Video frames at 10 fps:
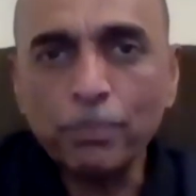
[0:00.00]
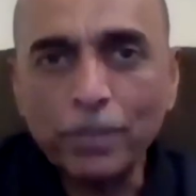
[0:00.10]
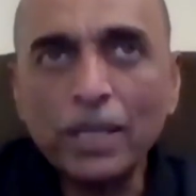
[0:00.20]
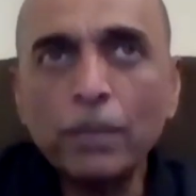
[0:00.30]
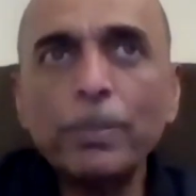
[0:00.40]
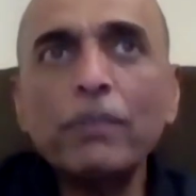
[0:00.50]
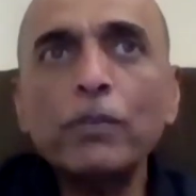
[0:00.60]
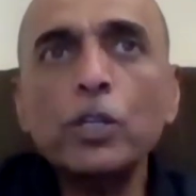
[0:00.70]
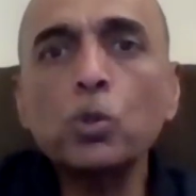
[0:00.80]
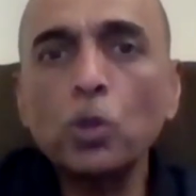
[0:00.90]
BLP,
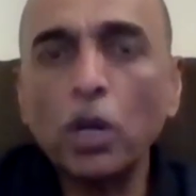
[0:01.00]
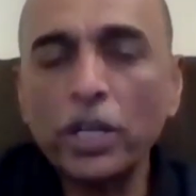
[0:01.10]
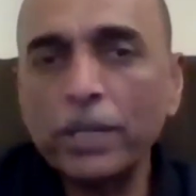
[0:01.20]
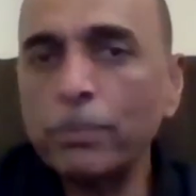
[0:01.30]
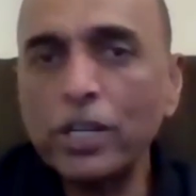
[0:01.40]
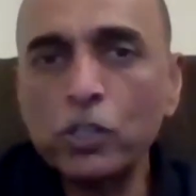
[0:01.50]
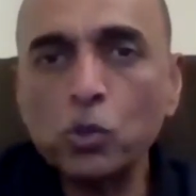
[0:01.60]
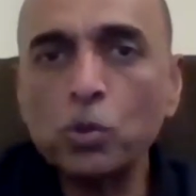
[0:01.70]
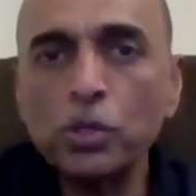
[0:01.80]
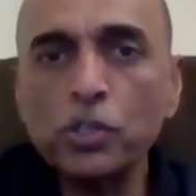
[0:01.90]
we do not admit
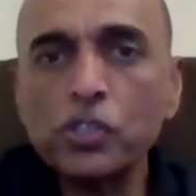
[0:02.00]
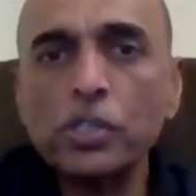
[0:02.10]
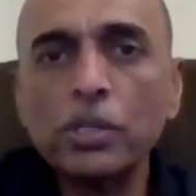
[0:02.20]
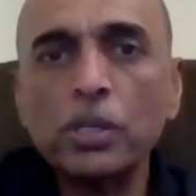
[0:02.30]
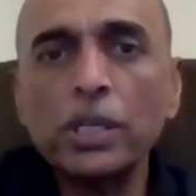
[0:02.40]
students